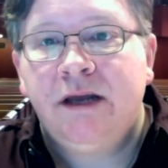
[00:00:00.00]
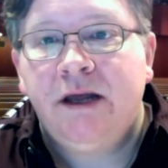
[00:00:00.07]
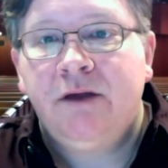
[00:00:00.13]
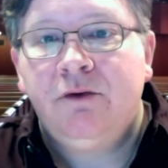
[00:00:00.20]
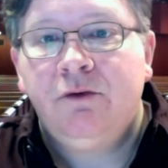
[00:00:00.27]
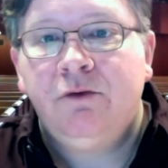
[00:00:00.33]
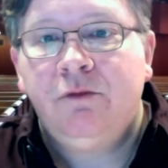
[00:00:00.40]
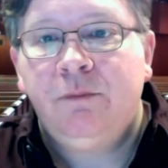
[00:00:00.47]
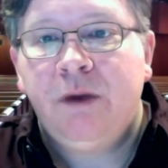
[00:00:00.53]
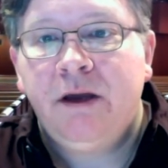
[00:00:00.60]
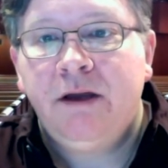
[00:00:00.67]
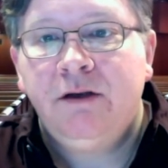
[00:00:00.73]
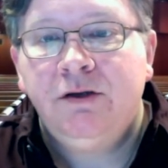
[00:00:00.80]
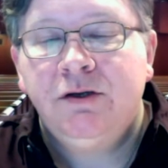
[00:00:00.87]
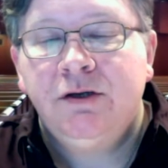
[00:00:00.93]
Andrew's
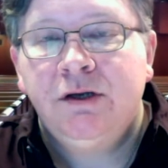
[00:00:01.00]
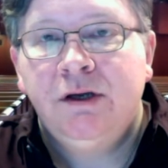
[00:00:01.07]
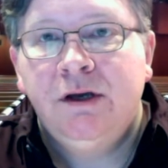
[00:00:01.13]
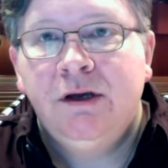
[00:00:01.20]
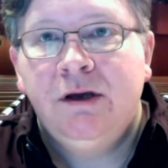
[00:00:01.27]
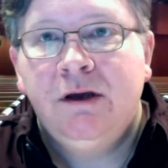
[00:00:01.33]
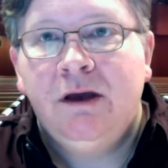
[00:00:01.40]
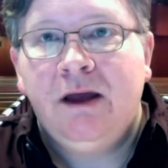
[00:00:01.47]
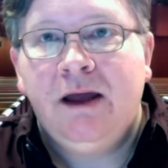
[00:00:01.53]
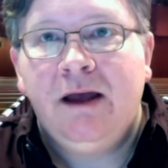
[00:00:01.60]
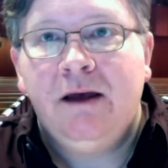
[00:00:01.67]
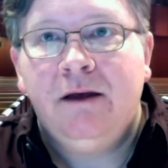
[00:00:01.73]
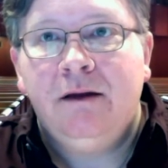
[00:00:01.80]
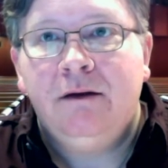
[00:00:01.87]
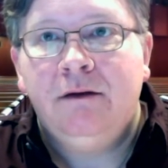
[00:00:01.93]
page,
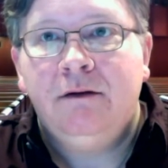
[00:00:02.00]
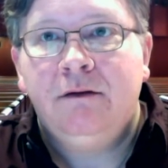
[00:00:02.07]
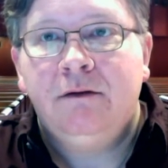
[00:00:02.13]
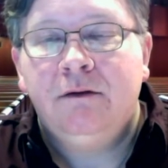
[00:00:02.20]
and